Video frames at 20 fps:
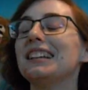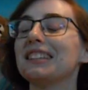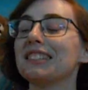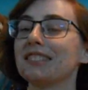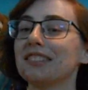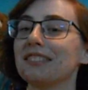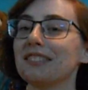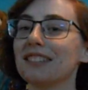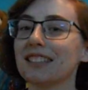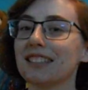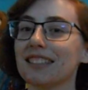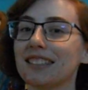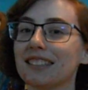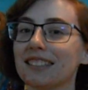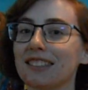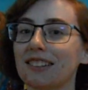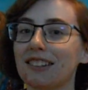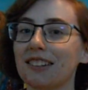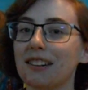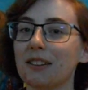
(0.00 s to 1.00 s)
So let's
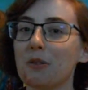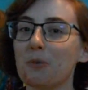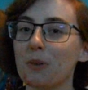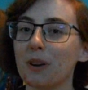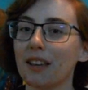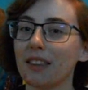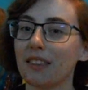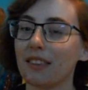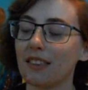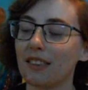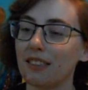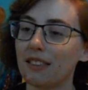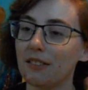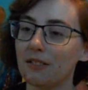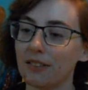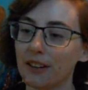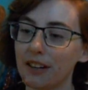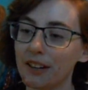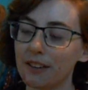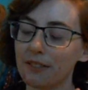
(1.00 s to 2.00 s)
get started with
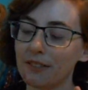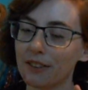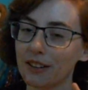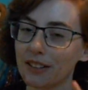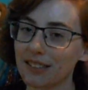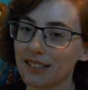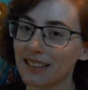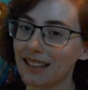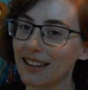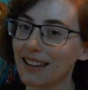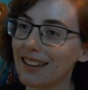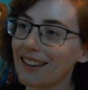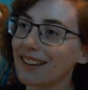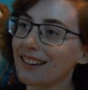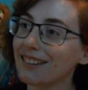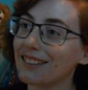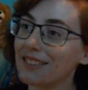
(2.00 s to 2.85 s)
the very first thing